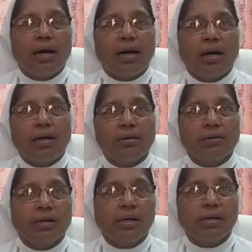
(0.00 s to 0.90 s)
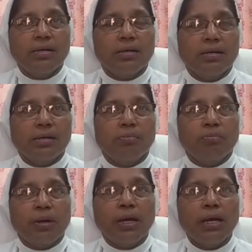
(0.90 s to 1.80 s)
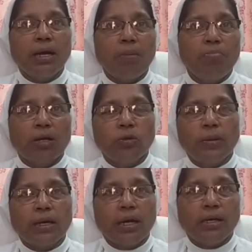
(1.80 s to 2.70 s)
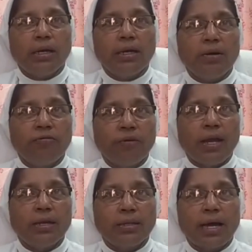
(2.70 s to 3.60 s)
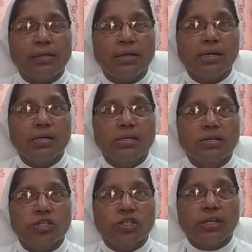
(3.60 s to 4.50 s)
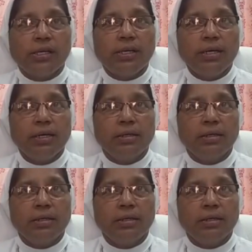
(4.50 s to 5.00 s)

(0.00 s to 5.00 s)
are bringing up Madhabika in a way that she